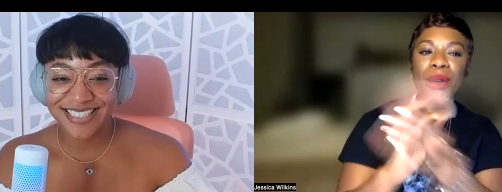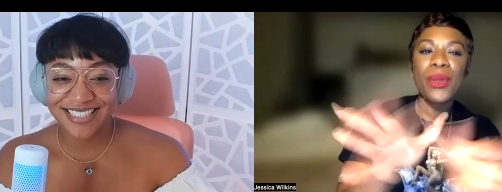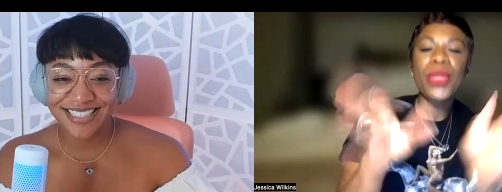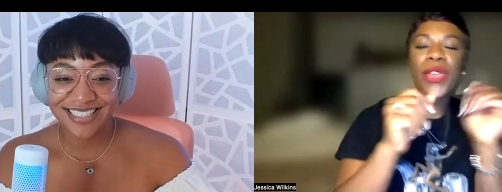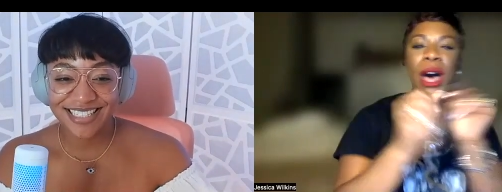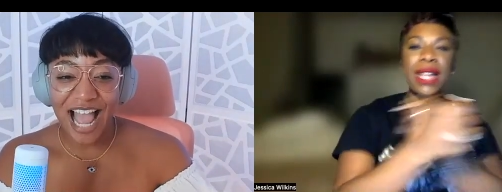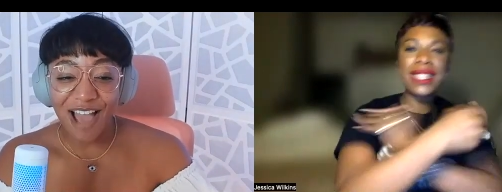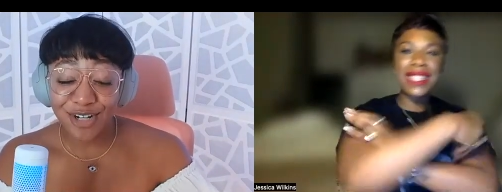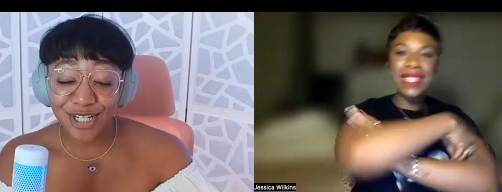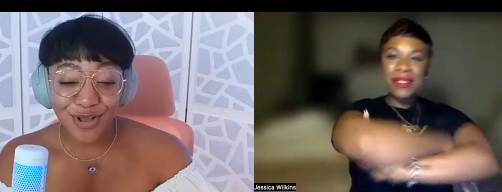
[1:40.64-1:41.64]
Speaker 1: hmm. thoughts?
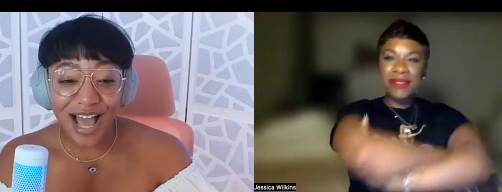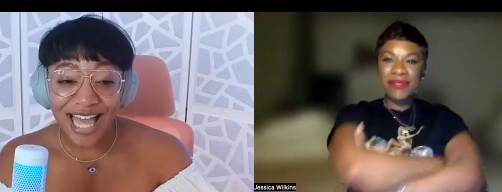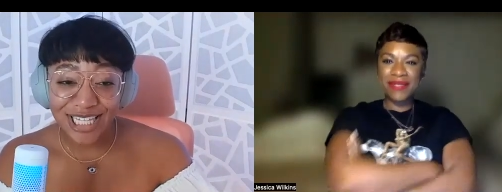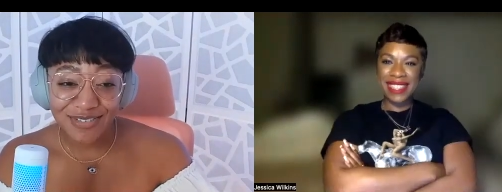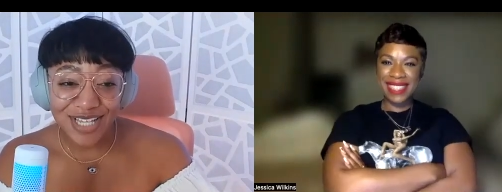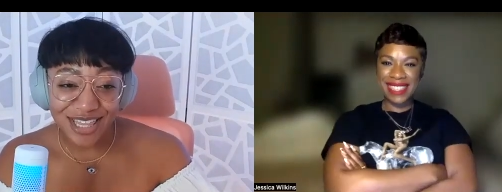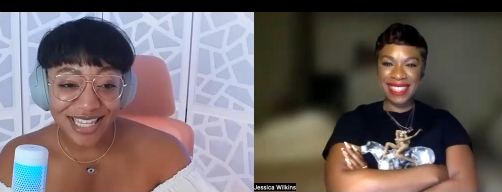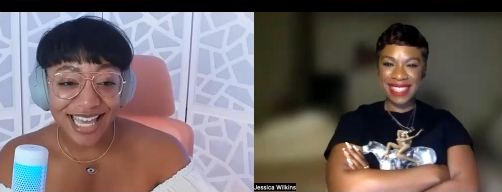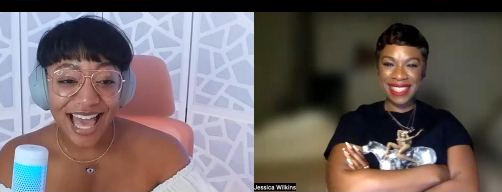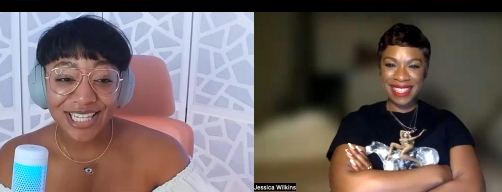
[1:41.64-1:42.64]
First of all, I loved how
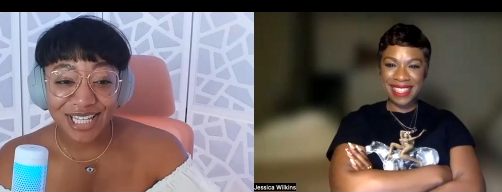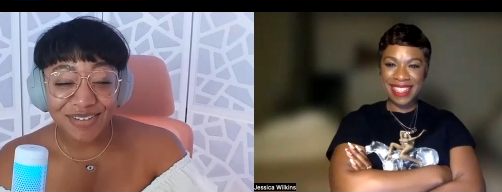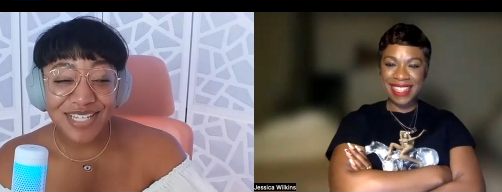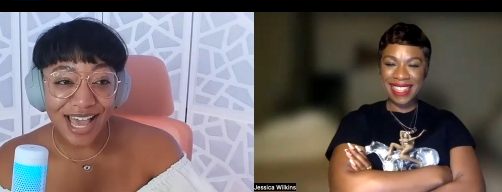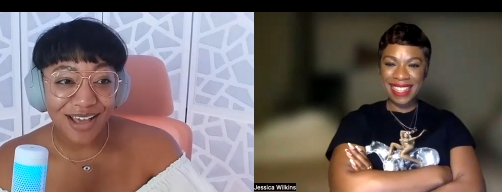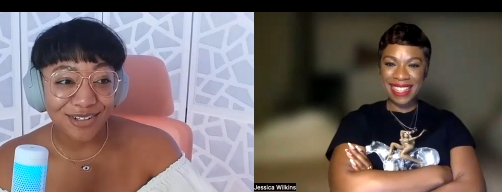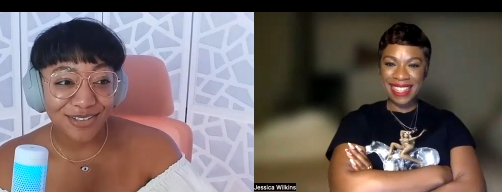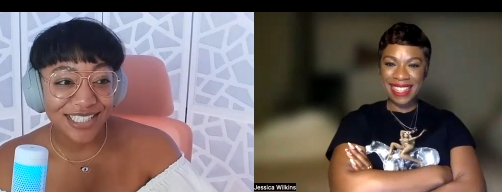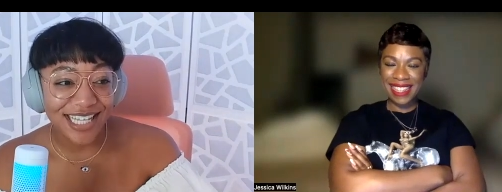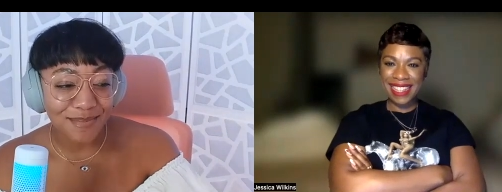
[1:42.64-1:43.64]
the I loved how
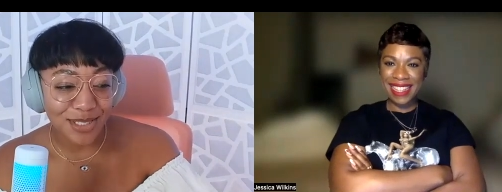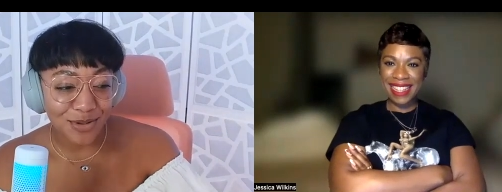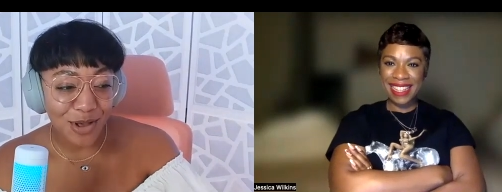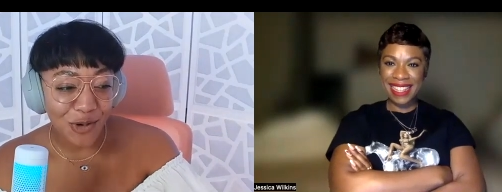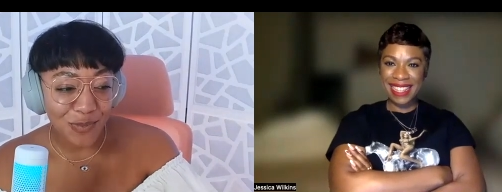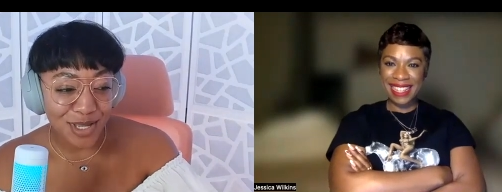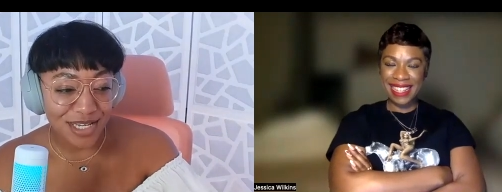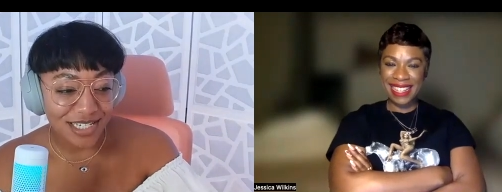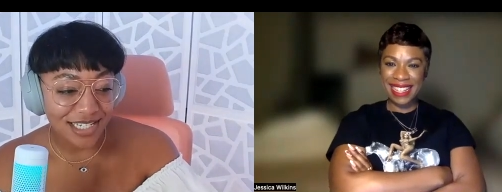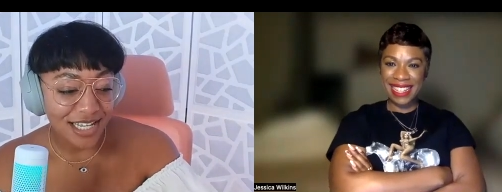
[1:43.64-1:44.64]
the episode
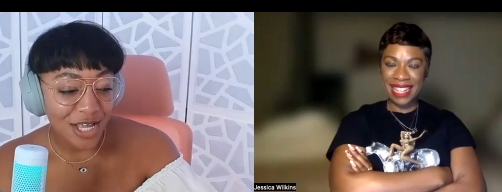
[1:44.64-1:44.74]
opened